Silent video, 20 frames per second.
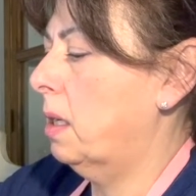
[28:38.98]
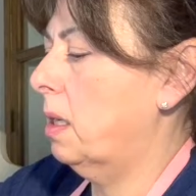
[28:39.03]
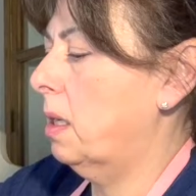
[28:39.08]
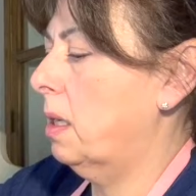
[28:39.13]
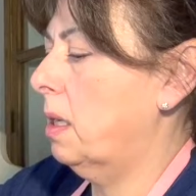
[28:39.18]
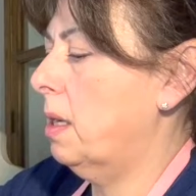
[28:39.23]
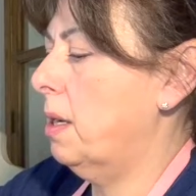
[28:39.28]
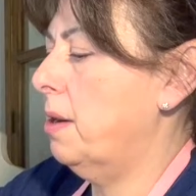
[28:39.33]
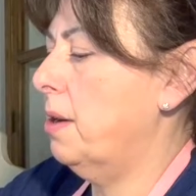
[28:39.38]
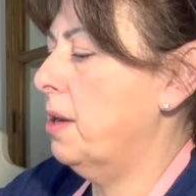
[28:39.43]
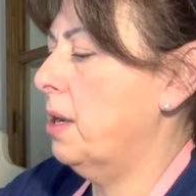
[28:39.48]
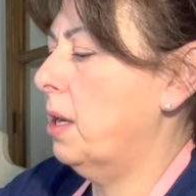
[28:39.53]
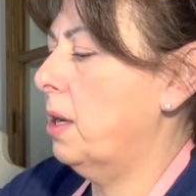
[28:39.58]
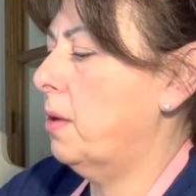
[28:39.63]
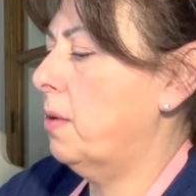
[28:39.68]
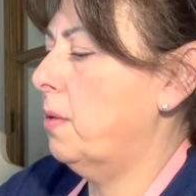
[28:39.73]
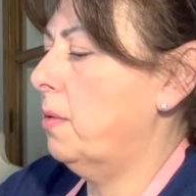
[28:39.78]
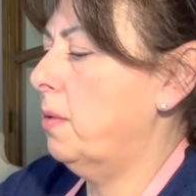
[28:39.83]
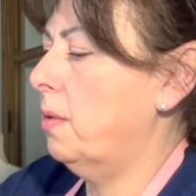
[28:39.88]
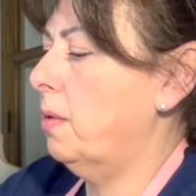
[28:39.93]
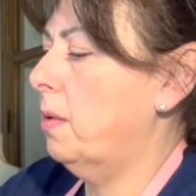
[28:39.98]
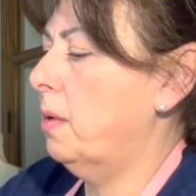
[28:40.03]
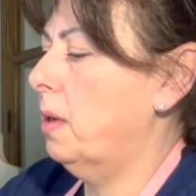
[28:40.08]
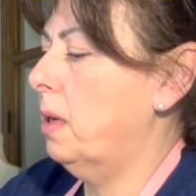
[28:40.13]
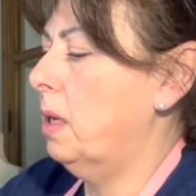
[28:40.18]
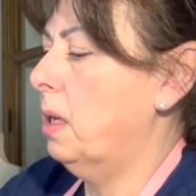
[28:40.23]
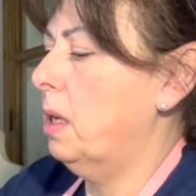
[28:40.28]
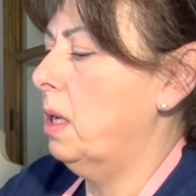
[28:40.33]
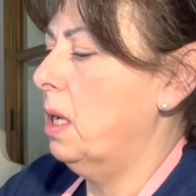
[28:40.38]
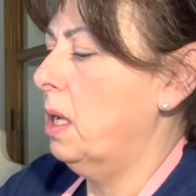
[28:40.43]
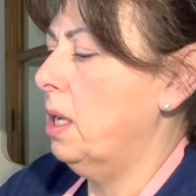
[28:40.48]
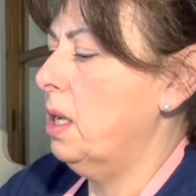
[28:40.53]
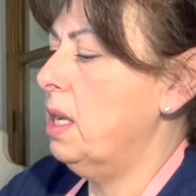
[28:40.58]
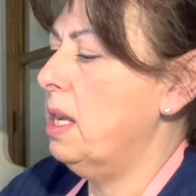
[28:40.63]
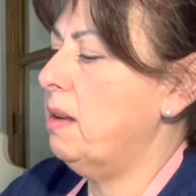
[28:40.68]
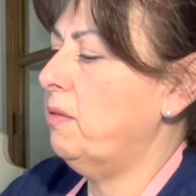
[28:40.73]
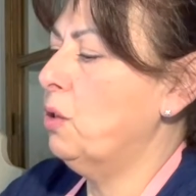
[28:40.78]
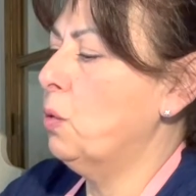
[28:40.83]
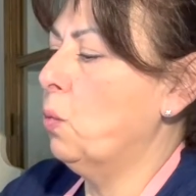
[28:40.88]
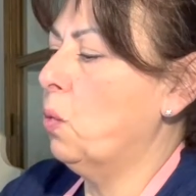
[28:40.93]
There you go. You
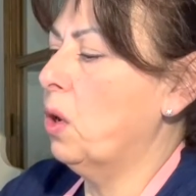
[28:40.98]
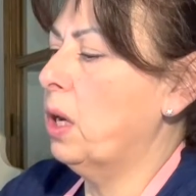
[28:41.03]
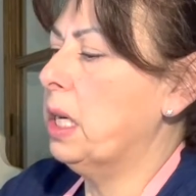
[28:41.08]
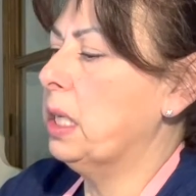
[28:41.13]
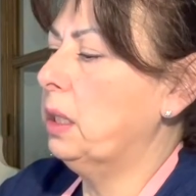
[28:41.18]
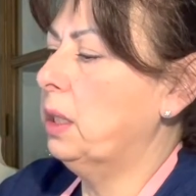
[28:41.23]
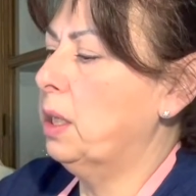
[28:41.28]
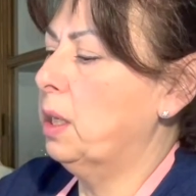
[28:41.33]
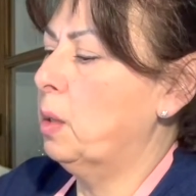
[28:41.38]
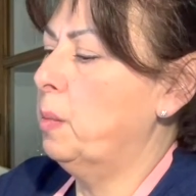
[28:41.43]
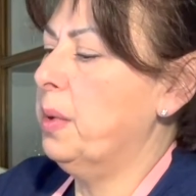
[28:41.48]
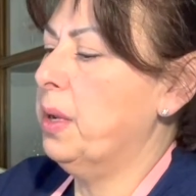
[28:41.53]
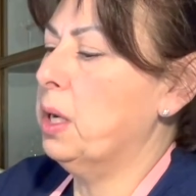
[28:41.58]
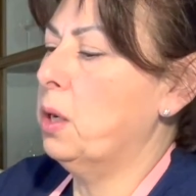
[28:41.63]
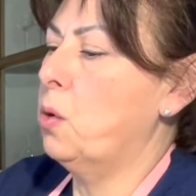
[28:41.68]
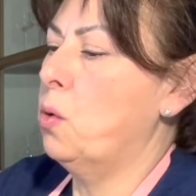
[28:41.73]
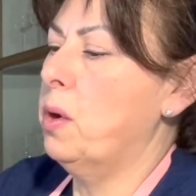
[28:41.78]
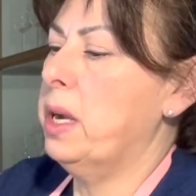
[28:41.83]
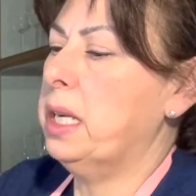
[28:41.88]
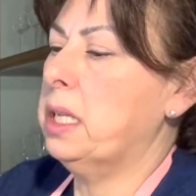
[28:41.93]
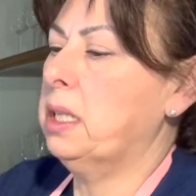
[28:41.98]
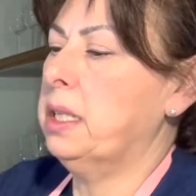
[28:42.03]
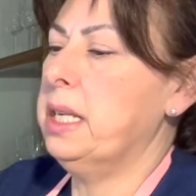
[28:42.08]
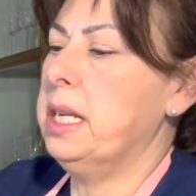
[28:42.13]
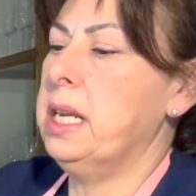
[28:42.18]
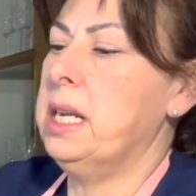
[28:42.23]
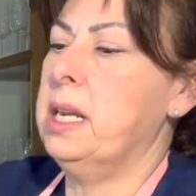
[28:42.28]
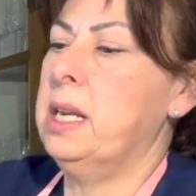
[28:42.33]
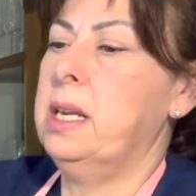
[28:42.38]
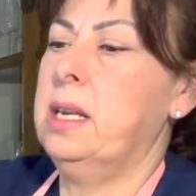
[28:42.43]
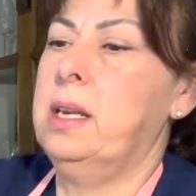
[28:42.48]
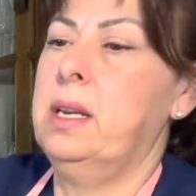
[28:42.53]
have to work a little bit quickly.